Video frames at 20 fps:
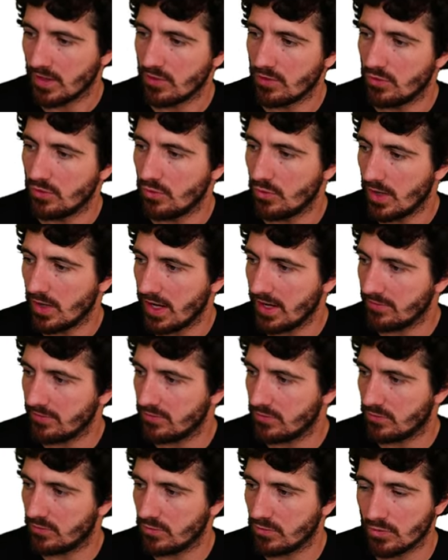you
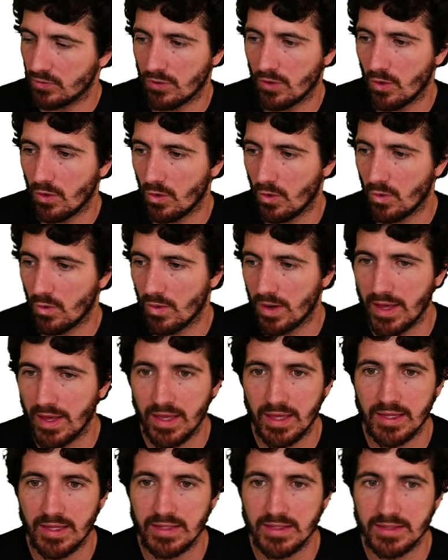have to go
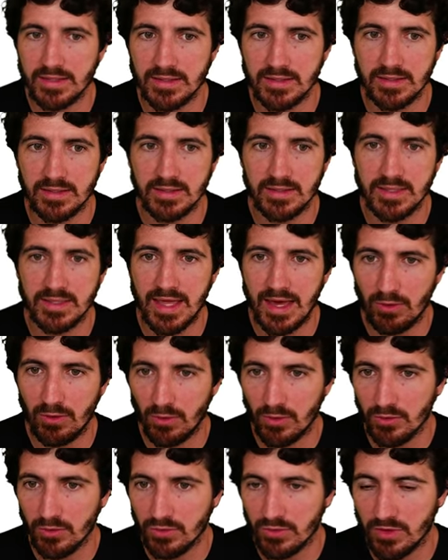and
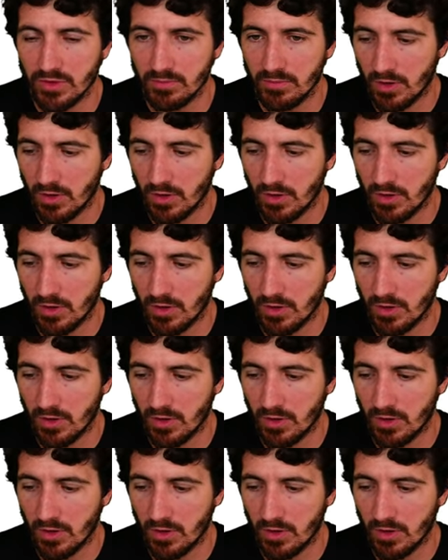download the